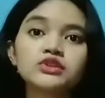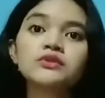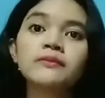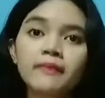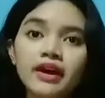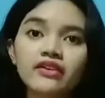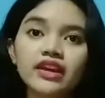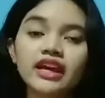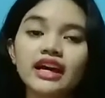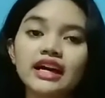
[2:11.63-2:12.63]
to
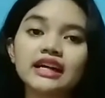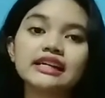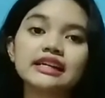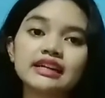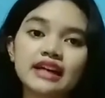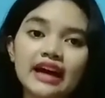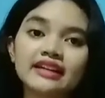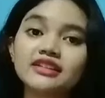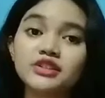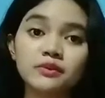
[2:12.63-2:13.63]
marry a
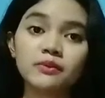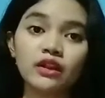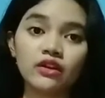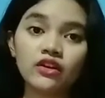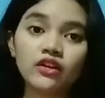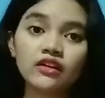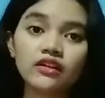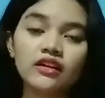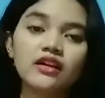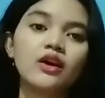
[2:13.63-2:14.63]
kind, simple girl
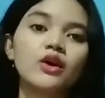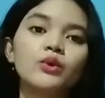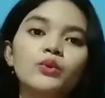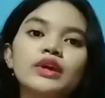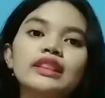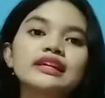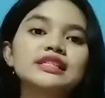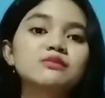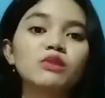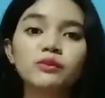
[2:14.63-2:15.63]
with a
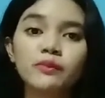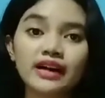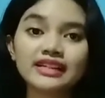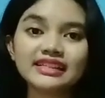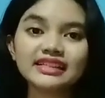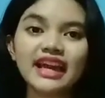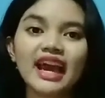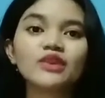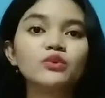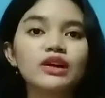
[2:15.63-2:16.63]
small body
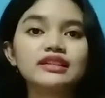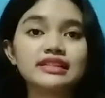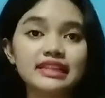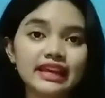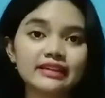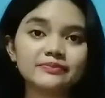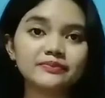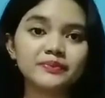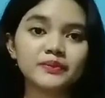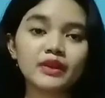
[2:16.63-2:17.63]
and white skin,
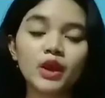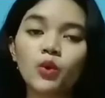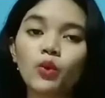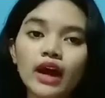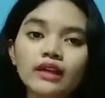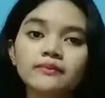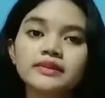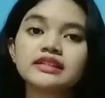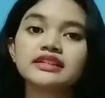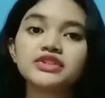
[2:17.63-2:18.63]
while
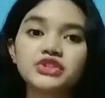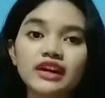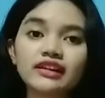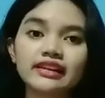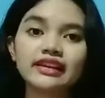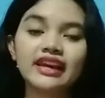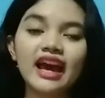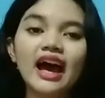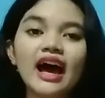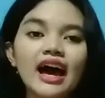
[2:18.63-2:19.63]
Mr. Charlie
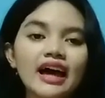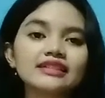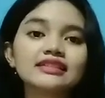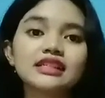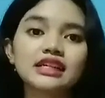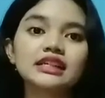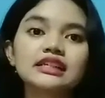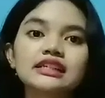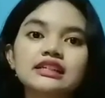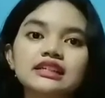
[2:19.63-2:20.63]
had
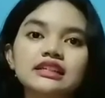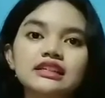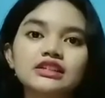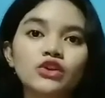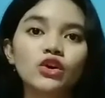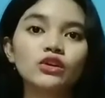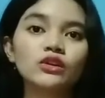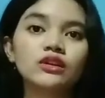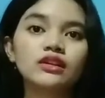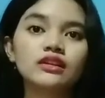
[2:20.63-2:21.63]
a tall
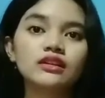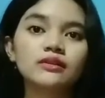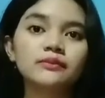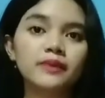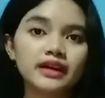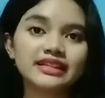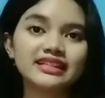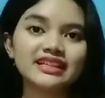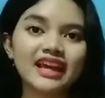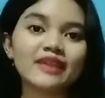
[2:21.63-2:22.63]
body
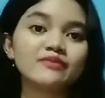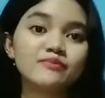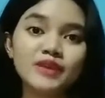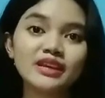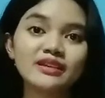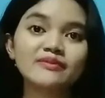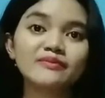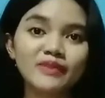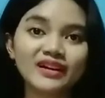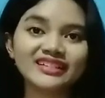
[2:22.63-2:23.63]
and
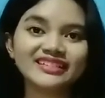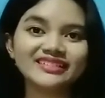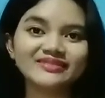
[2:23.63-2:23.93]
big body.